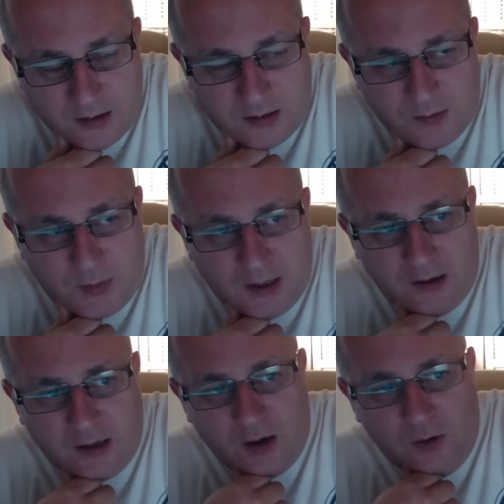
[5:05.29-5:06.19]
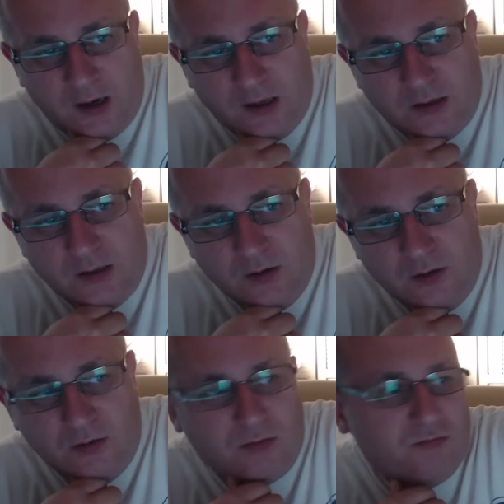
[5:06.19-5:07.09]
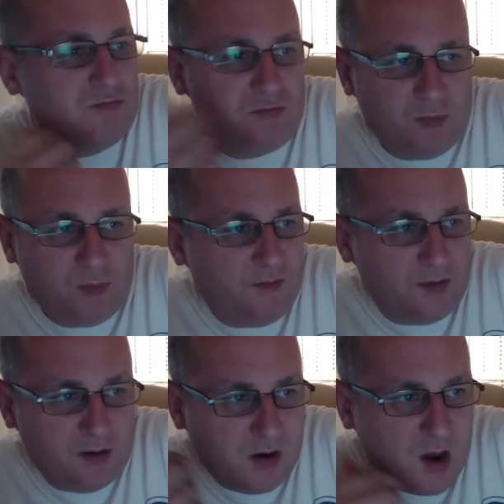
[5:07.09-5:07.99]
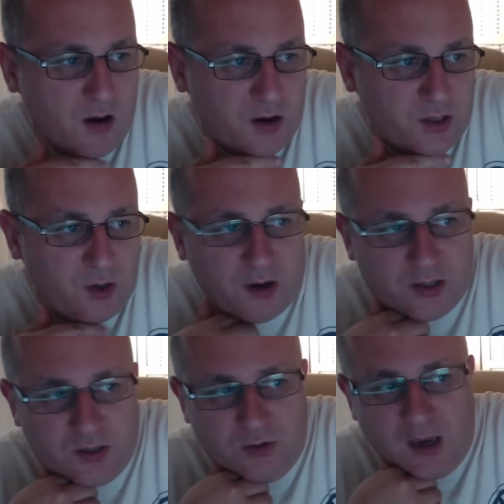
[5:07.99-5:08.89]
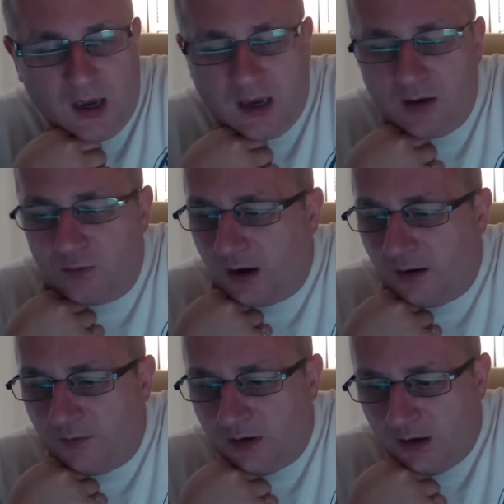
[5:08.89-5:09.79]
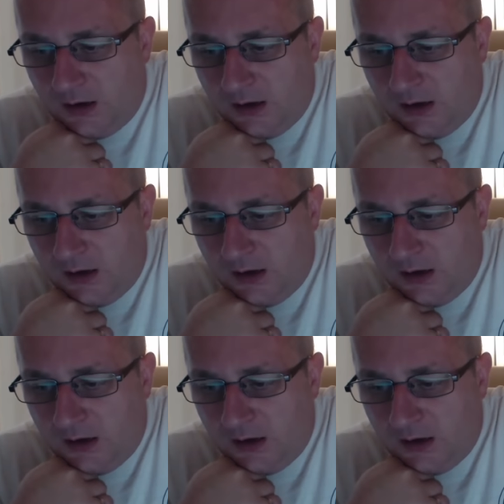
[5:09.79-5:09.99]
It's a bit like going into wherever you are, US, UK, whatever,